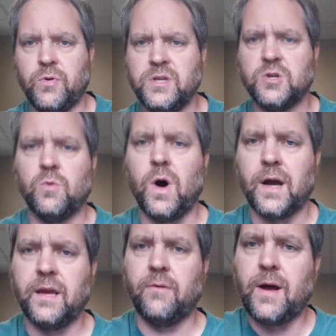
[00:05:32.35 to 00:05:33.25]
preacher
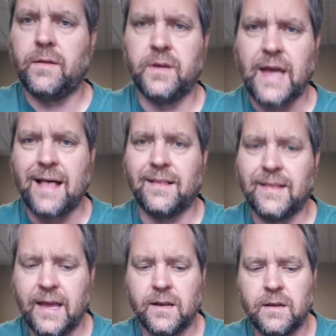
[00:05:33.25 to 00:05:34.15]
walking around the
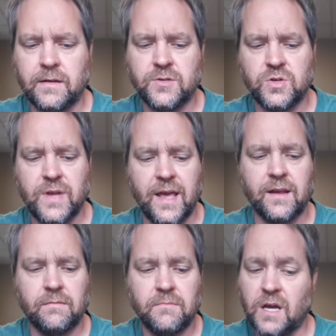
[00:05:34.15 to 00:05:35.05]
Galilean and Judean